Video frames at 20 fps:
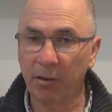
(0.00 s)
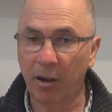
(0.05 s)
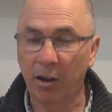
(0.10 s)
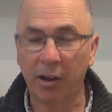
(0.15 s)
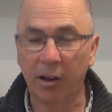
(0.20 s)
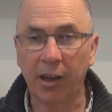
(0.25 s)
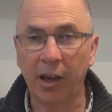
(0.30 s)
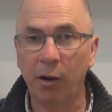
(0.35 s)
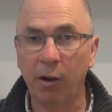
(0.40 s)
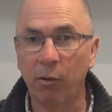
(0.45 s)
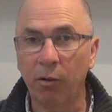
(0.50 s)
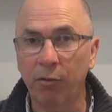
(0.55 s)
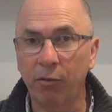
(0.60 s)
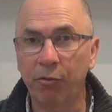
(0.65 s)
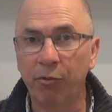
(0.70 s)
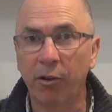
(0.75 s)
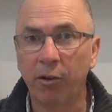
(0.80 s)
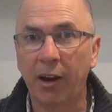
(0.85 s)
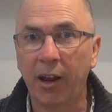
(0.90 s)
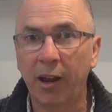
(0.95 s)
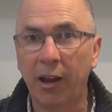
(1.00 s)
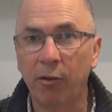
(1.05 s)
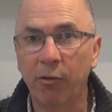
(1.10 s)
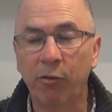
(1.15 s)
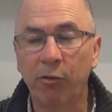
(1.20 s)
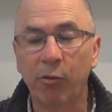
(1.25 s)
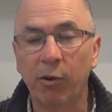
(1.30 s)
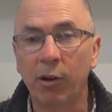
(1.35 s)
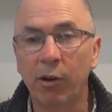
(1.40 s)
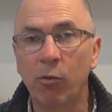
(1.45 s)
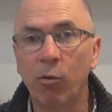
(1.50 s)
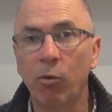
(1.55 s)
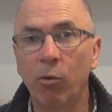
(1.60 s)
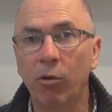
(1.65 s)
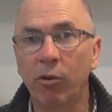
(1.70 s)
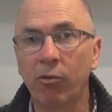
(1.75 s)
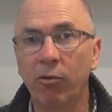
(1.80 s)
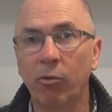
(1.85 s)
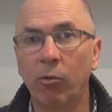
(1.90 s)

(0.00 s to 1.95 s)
I go on for an hour and three quarters